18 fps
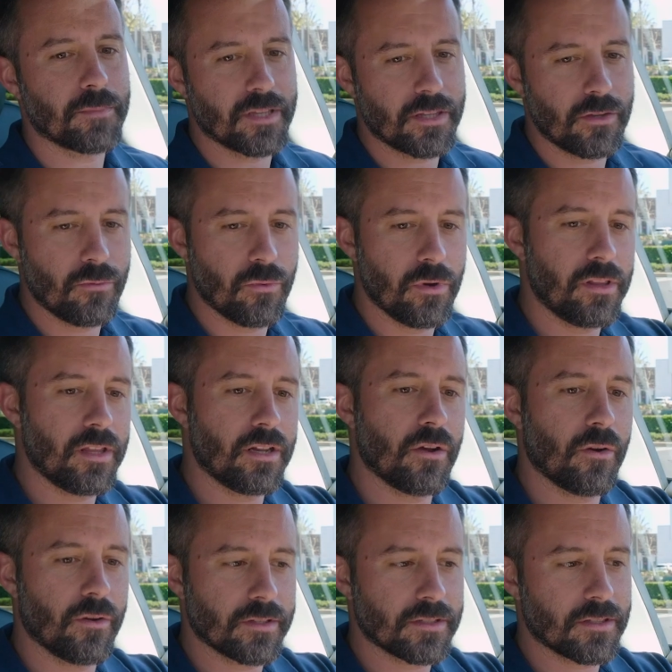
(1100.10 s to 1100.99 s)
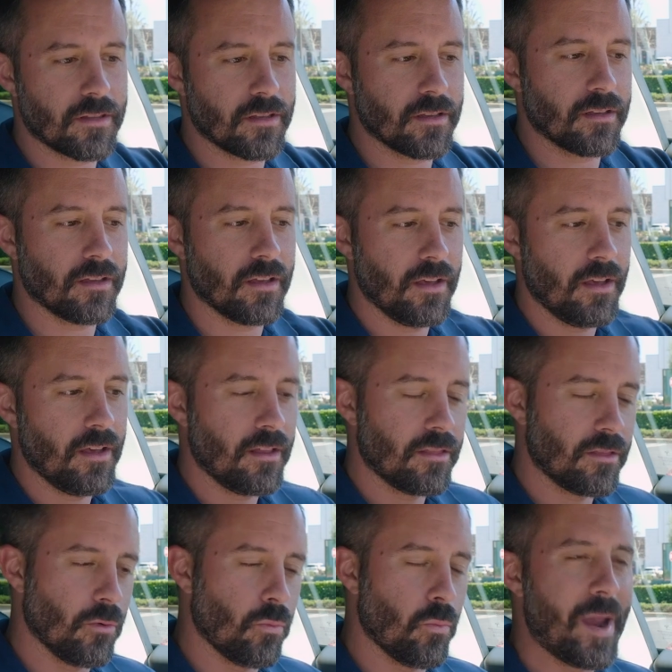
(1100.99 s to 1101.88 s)
But you really notice the
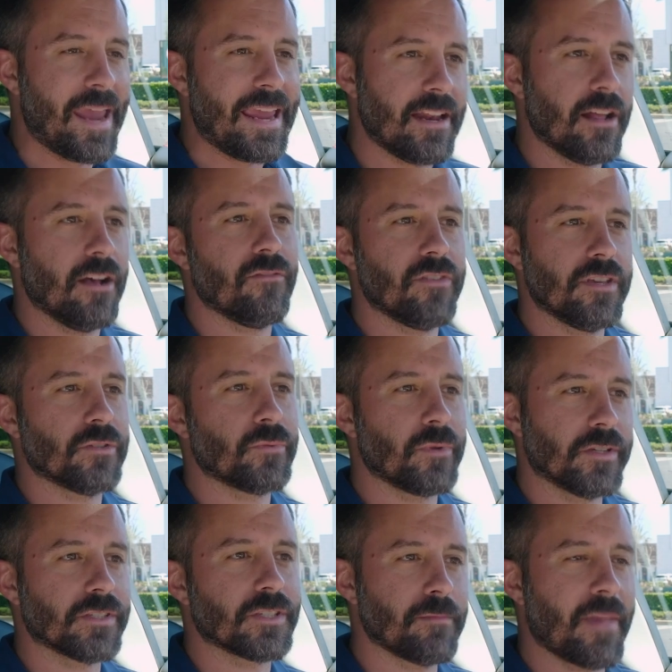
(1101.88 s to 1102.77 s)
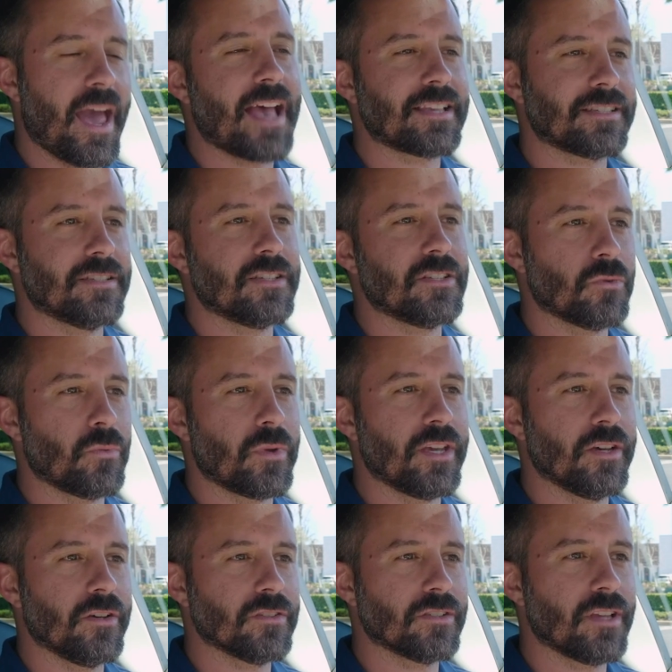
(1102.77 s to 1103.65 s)
weight of these wheels, the mass of these
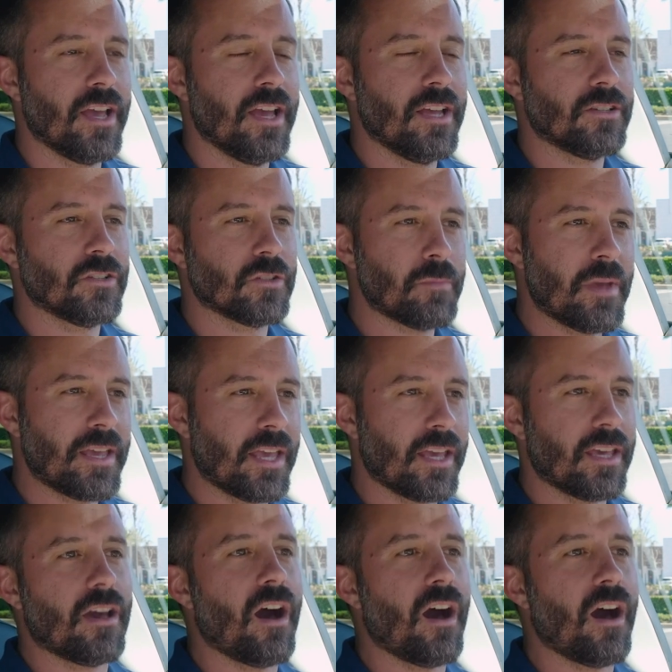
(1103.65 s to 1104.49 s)
wheels, just making